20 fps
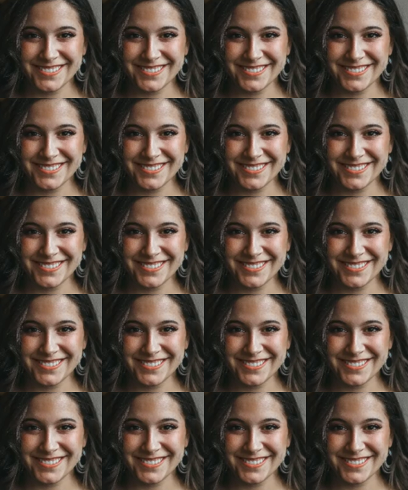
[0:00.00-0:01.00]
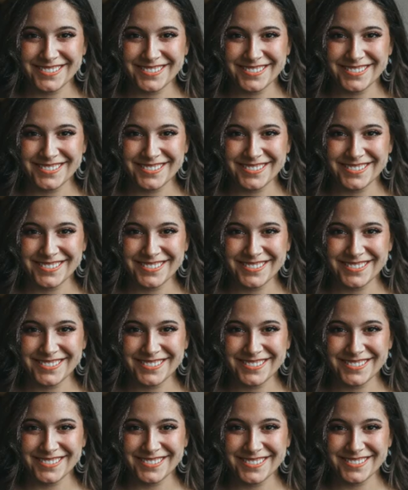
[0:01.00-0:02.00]

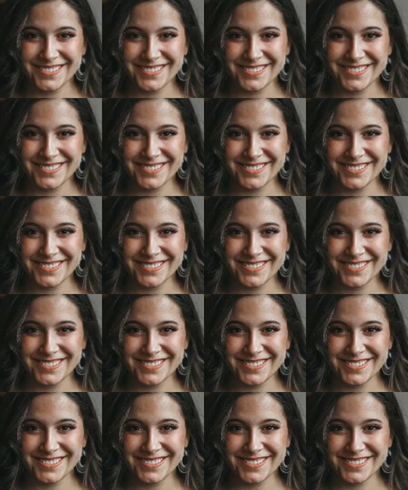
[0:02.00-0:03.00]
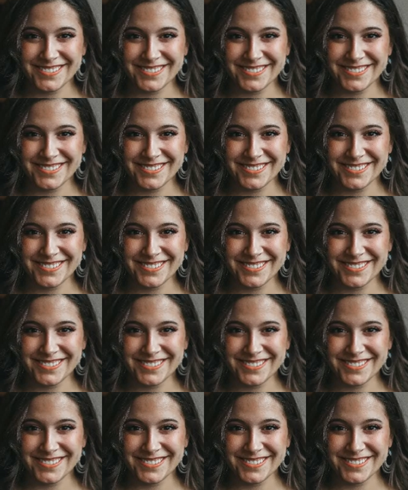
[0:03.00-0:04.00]

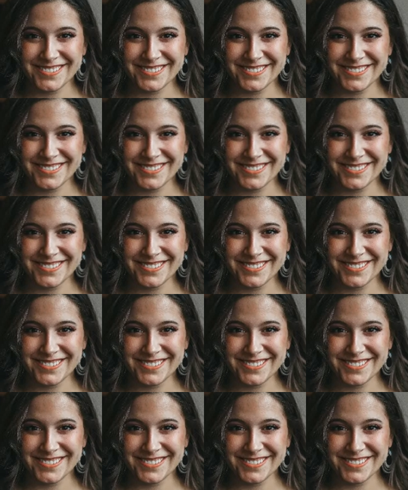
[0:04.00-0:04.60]
Nothing is said.